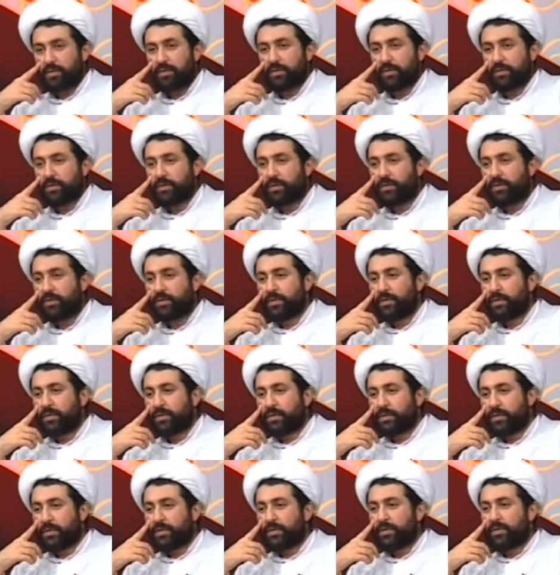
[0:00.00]

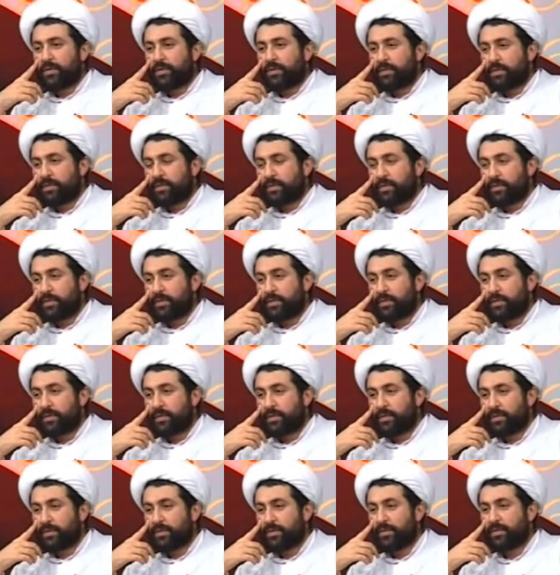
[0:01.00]

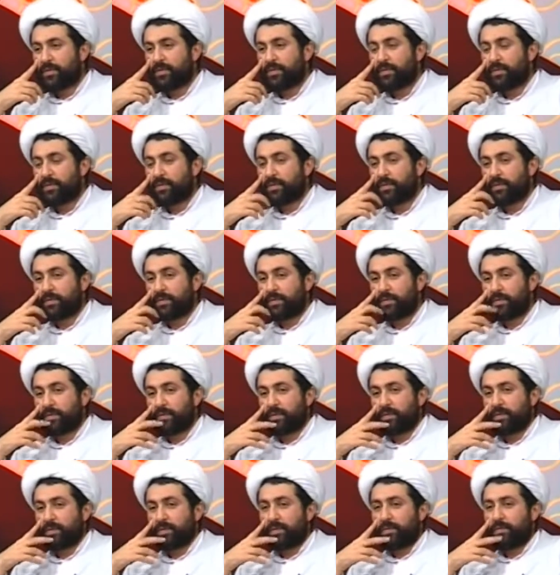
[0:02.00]

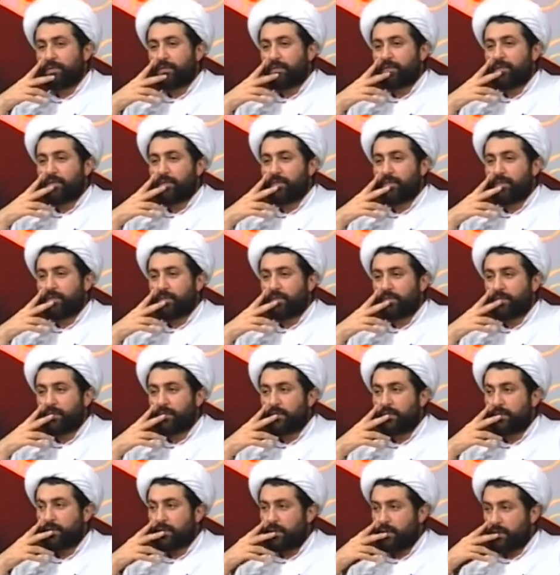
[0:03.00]

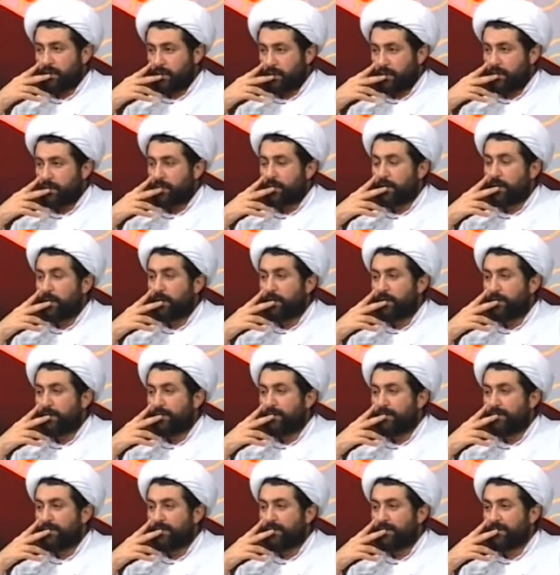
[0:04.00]

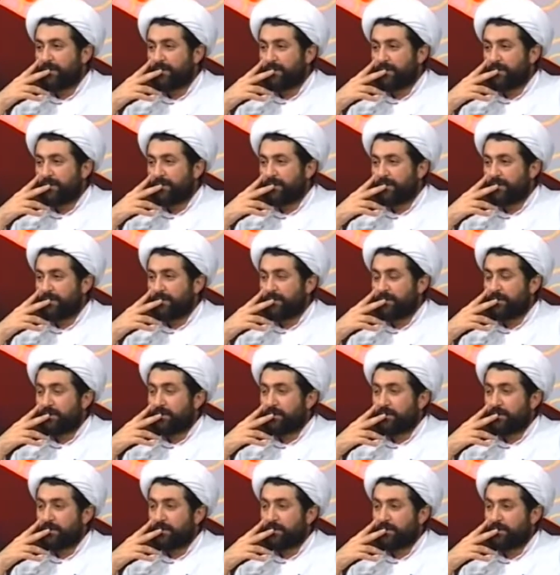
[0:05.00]

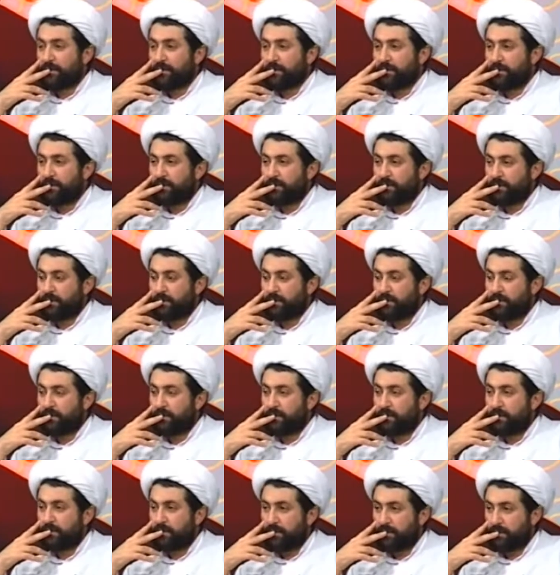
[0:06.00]

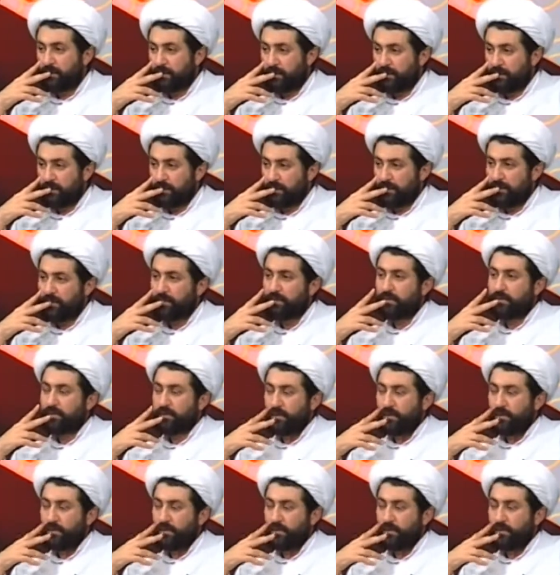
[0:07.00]
Nobody speaks.